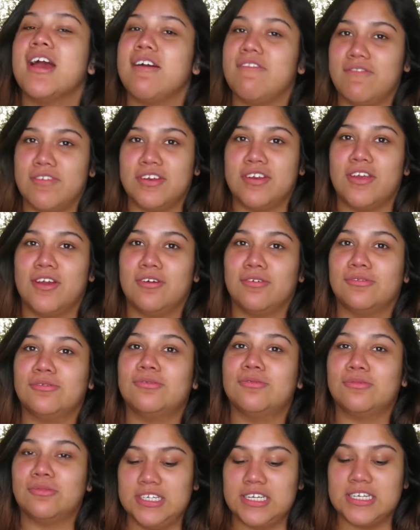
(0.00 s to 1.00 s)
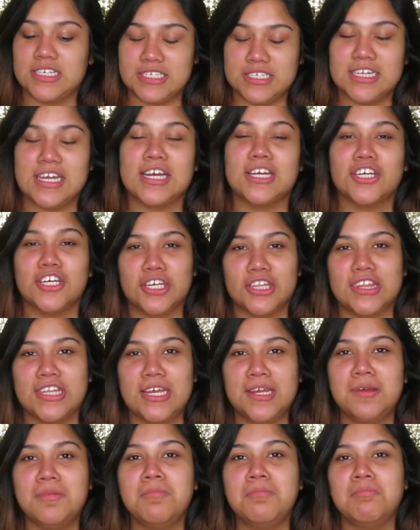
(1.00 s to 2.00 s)
a video. Is a good
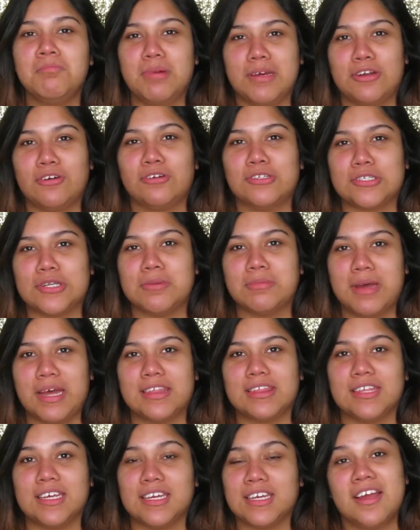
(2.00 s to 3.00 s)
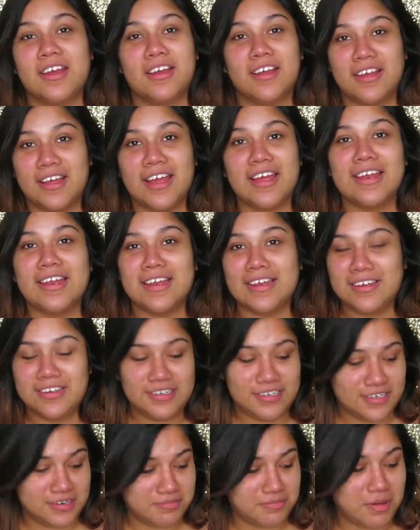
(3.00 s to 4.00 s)
thing, but also a bad thing.
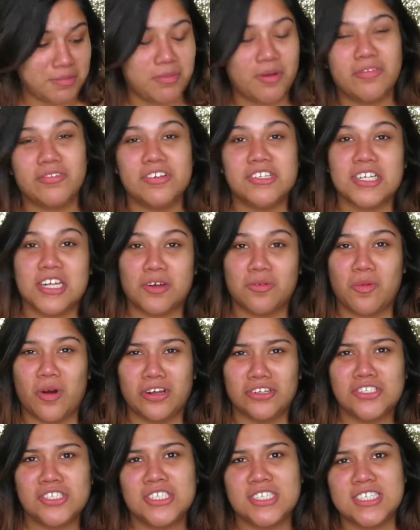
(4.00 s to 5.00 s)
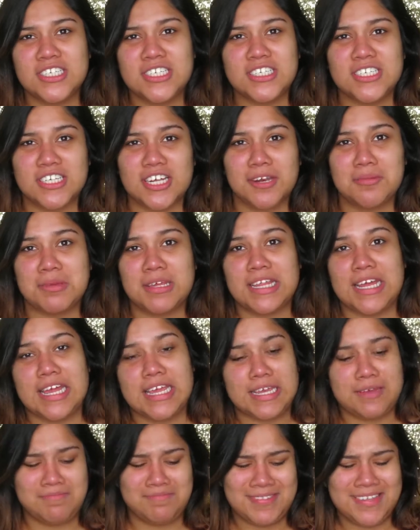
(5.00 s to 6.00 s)
And my boyfriend's gonna watch it and he's gonna be
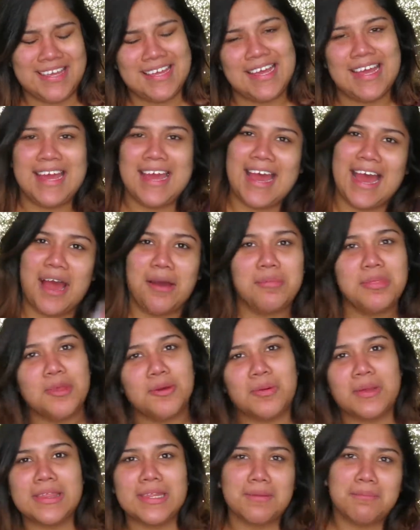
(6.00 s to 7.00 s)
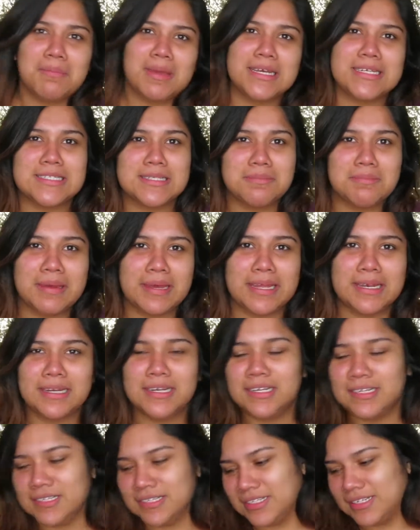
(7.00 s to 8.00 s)
like, I'm the one that makes the
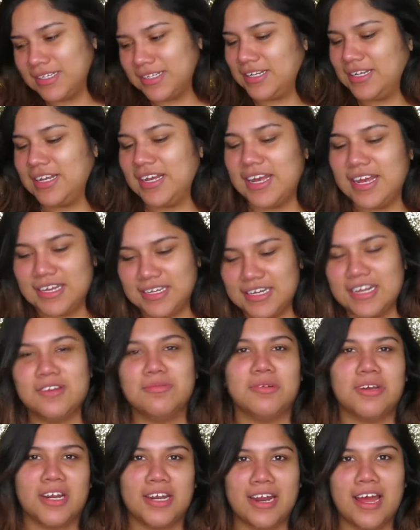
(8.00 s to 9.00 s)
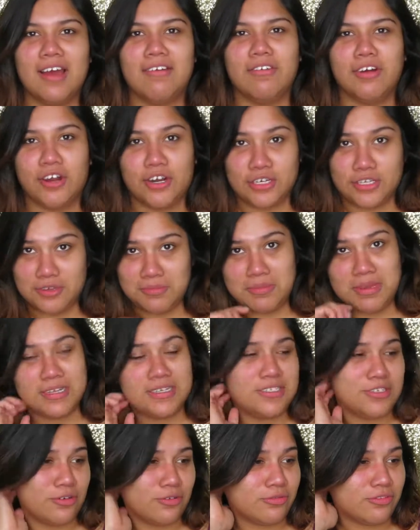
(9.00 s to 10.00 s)
bed. And then we're gonna have an
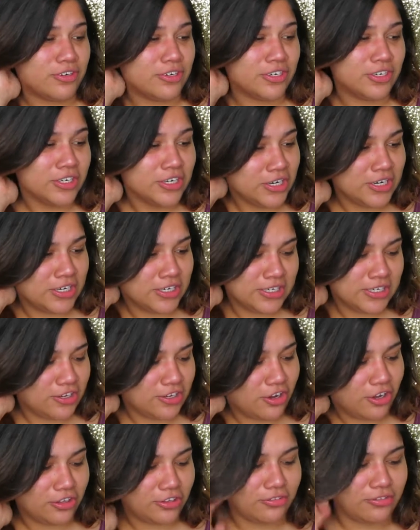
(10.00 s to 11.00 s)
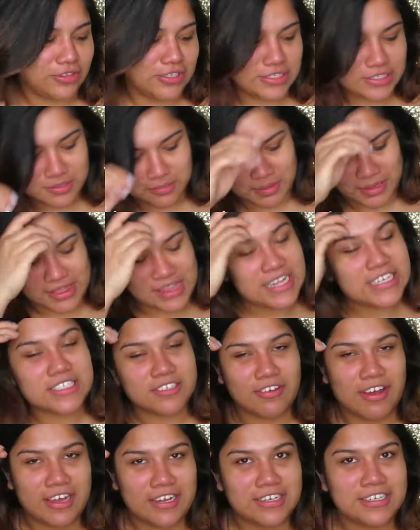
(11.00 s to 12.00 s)
argument over all of this, but that's
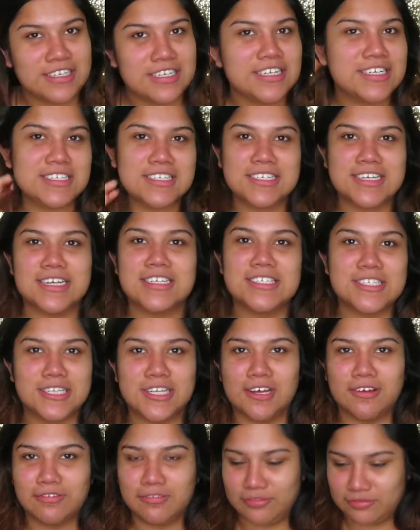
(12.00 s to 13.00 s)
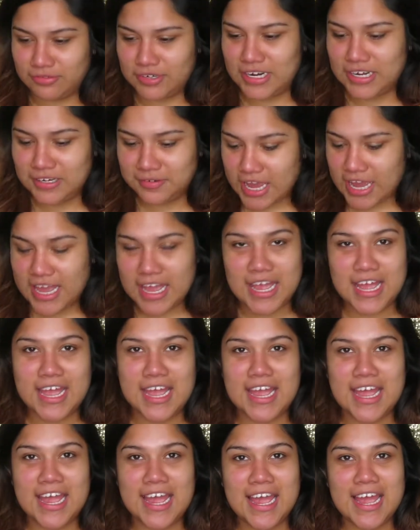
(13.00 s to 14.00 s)
fine. It's love, right?
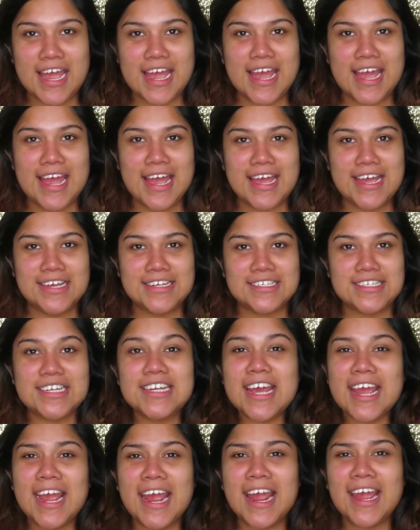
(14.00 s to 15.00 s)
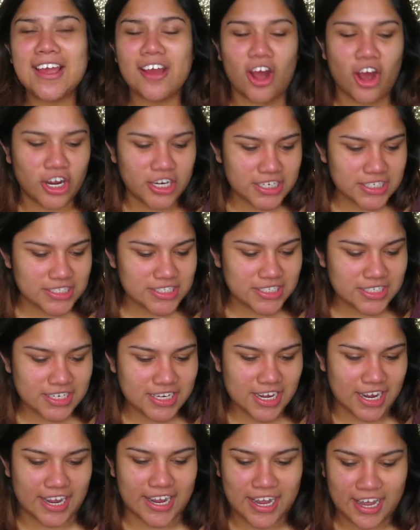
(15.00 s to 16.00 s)
And today,
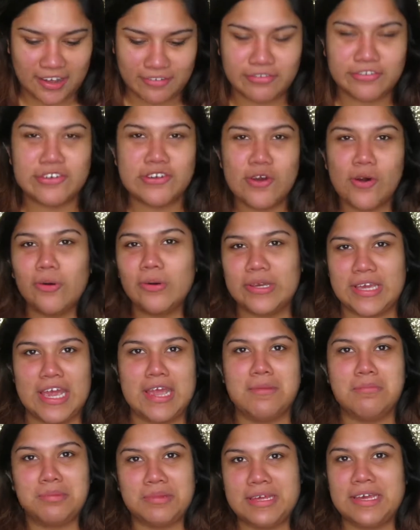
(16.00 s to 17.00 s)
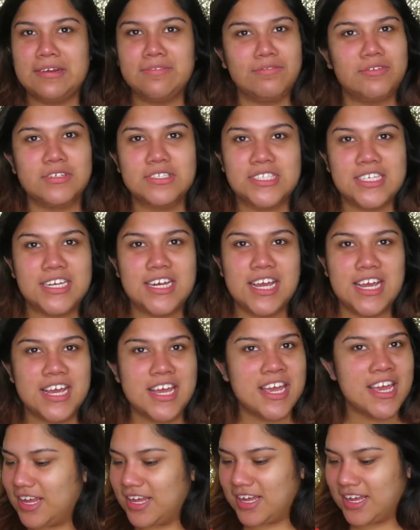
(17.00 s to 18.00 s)
honestly, I have no game plan for
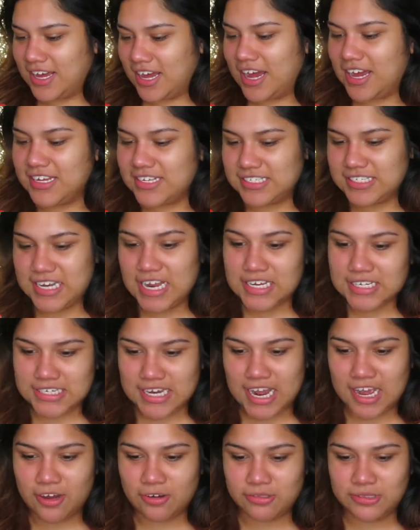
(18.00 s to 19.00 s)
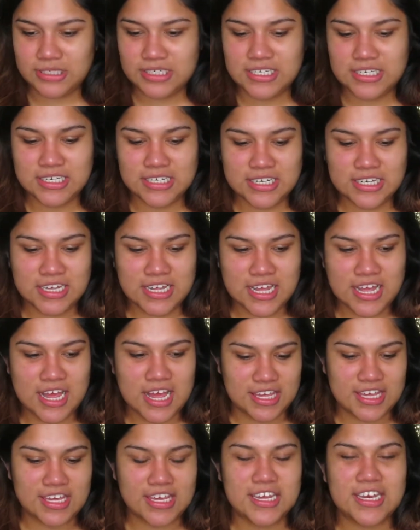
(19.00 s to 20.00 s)
today. I sat down
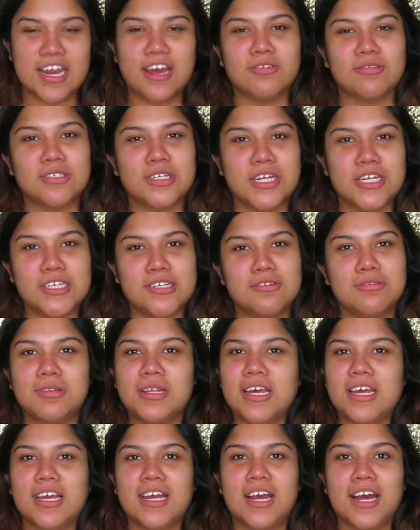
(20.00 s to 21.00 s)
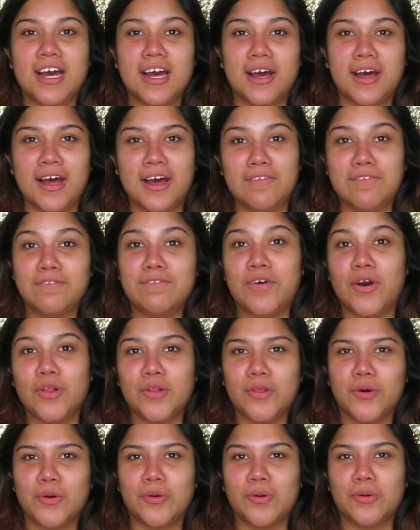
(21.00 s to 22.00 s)
thinking I was gonna do like
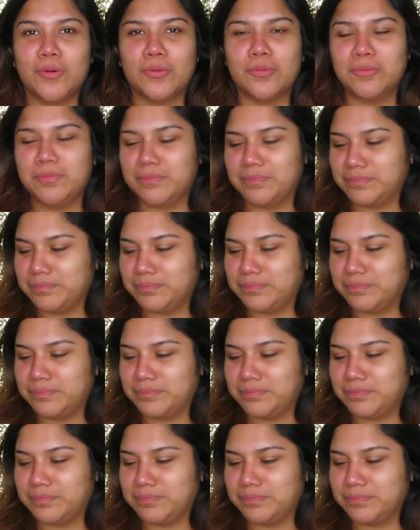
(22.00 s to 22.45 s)
follow